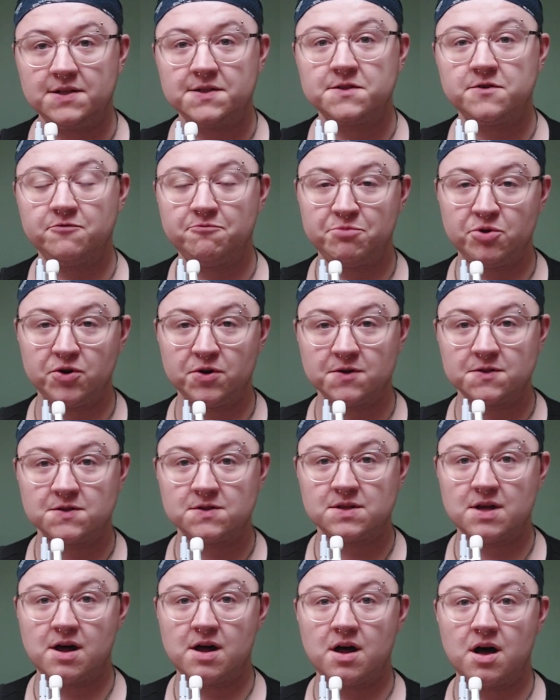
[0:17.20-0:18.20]
list of
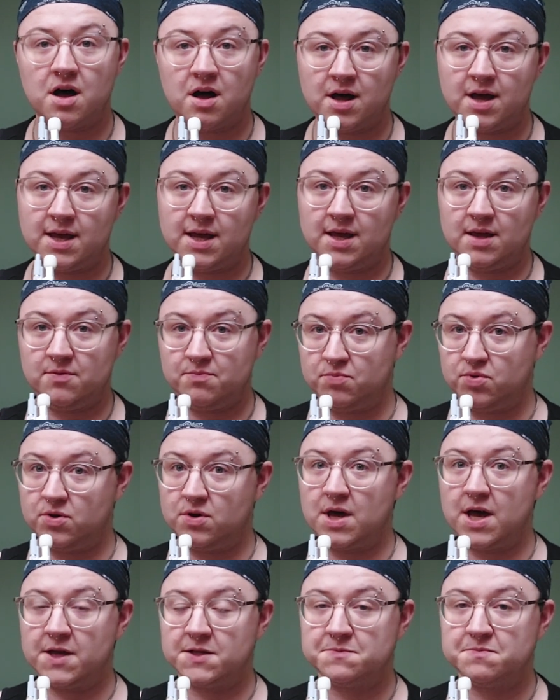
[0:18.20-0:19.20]
books that I
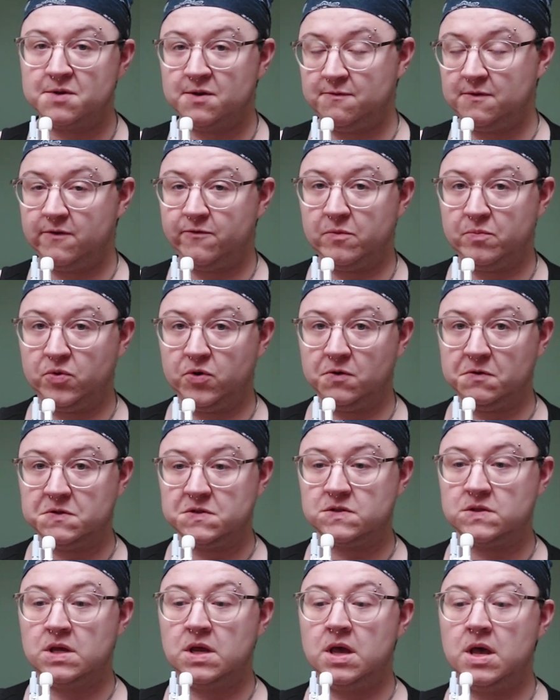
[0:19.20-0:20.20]
put as my favorite
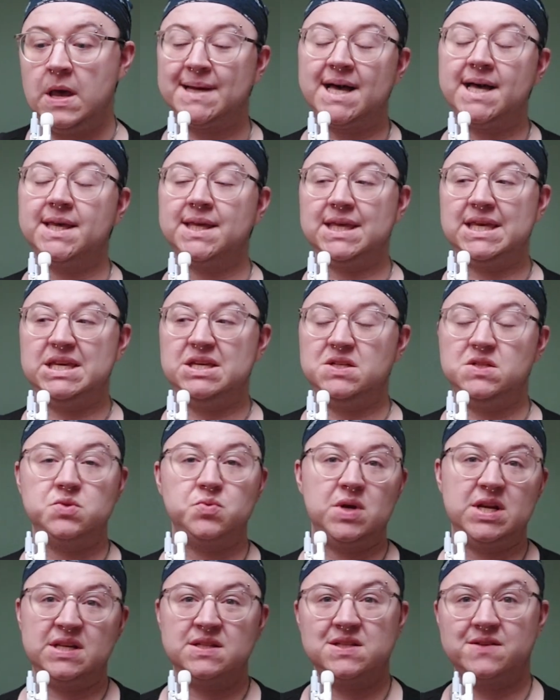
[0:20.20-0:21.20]
books back in
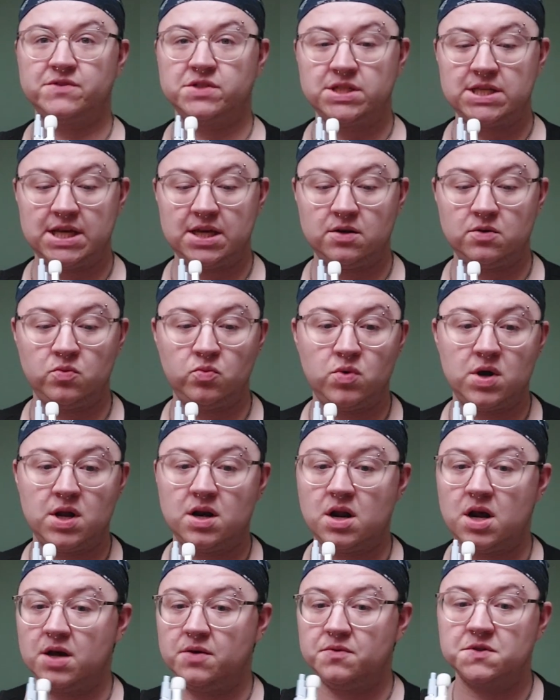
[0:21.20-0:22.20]
2017
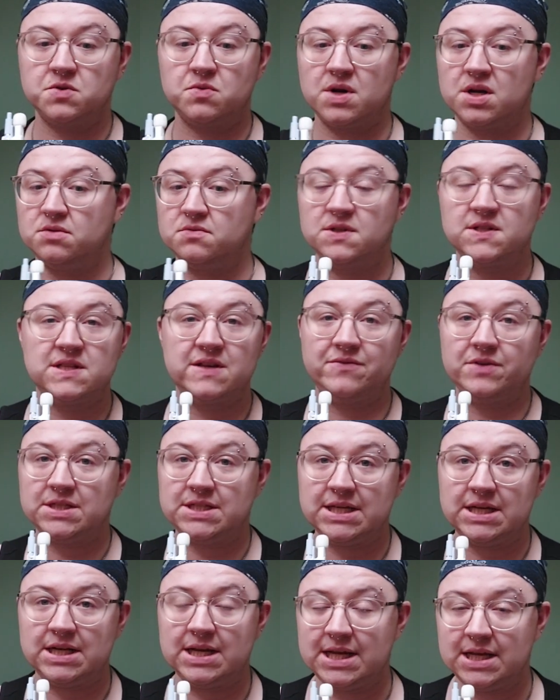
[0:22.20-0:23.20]
when I was around
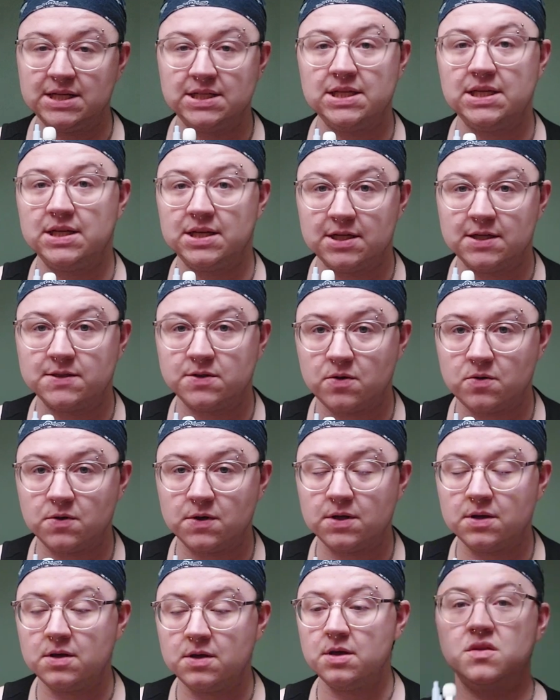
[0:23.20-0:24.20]
17, 18 years
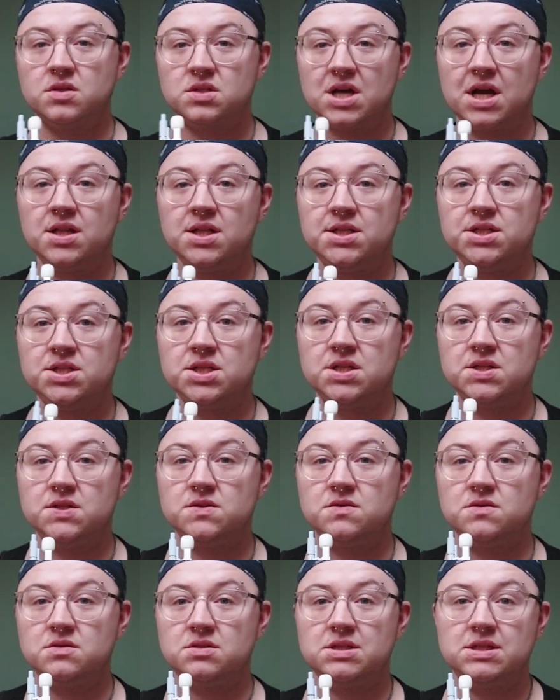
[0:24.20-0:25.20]
old. The challenge
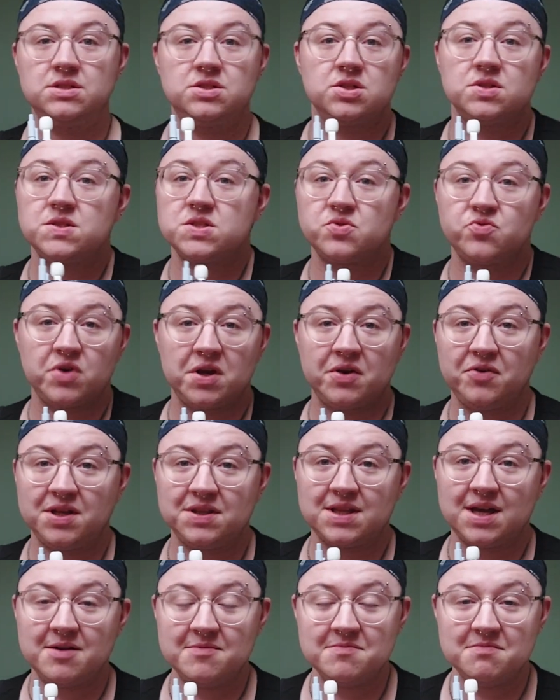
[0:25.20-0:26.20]
is just to
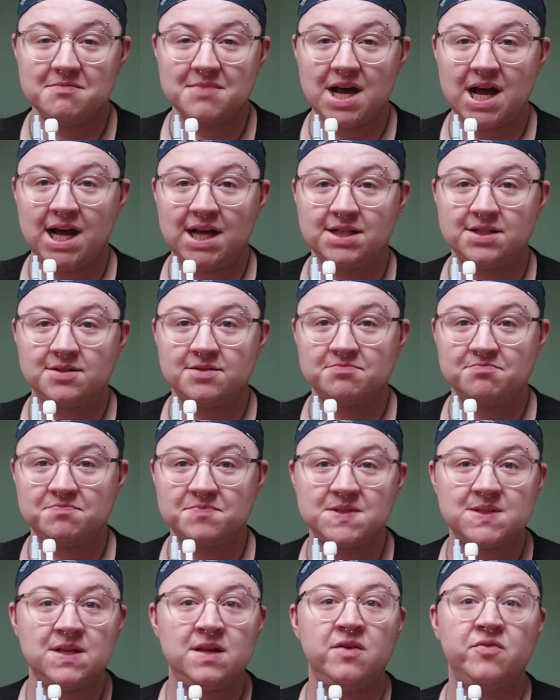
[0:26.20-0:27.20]
reread them and
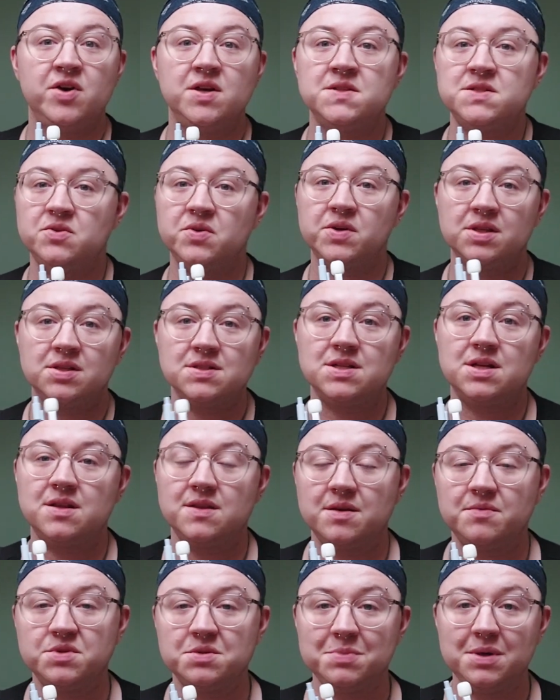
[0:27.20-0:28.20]
see if I still consider
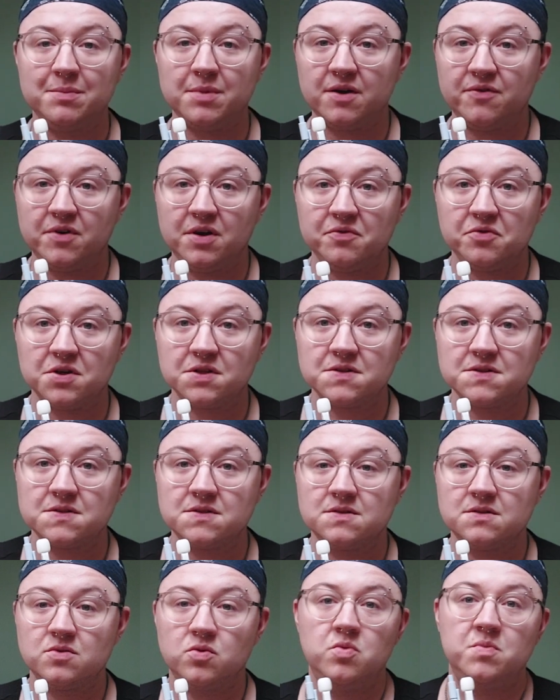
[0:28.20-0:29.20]
them to be my
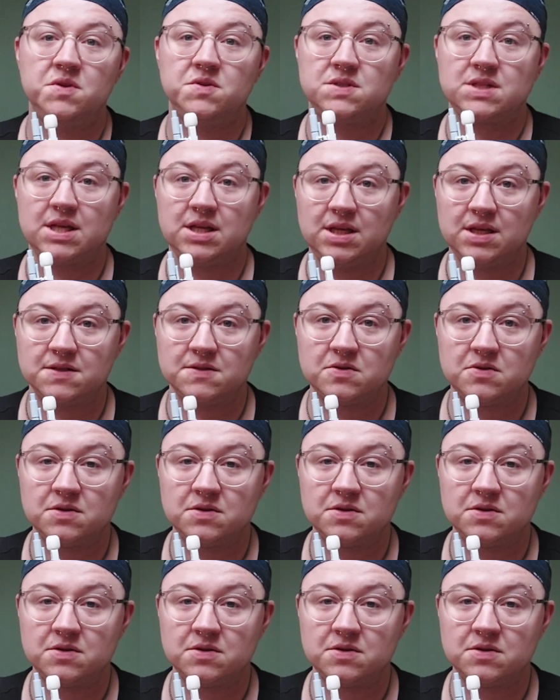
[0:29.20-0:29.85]
favorites almost 10 years